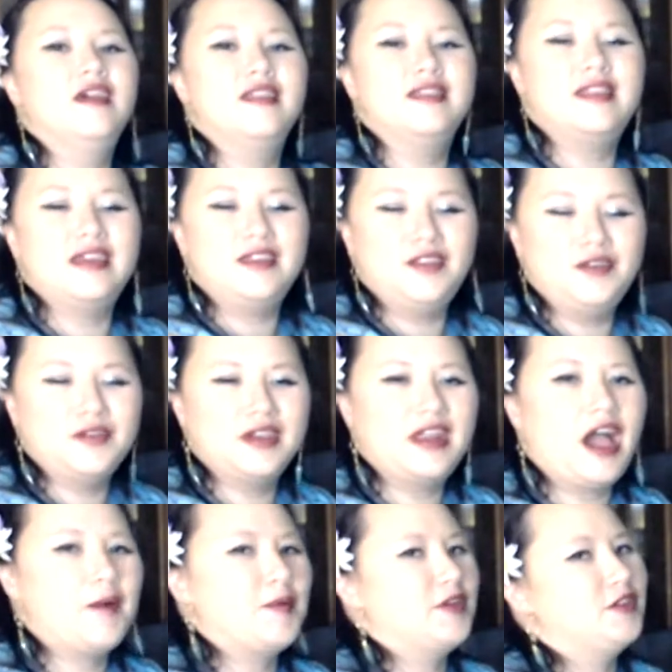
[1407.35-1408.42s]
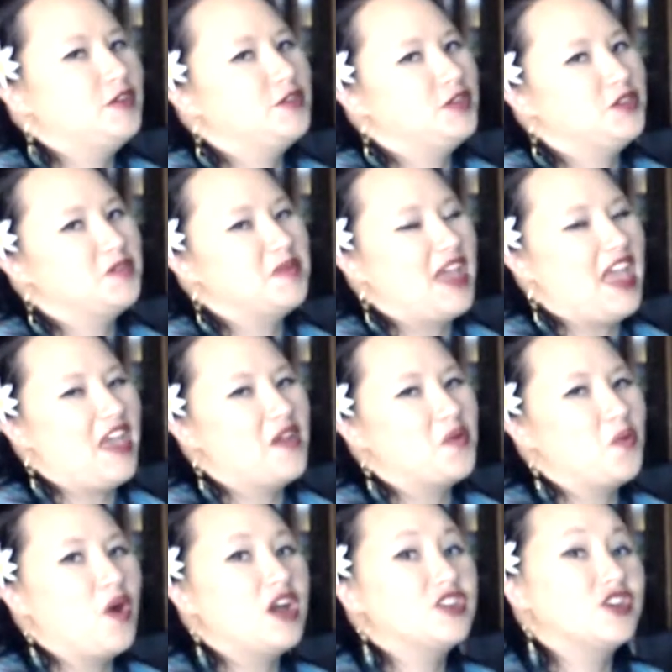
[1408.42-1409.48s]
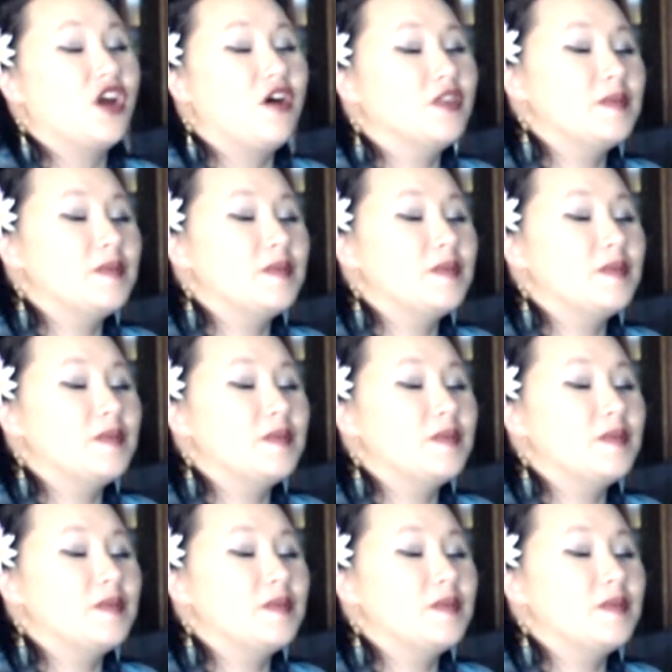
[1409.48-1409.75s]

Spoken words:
then you can hop on YouTube and watch all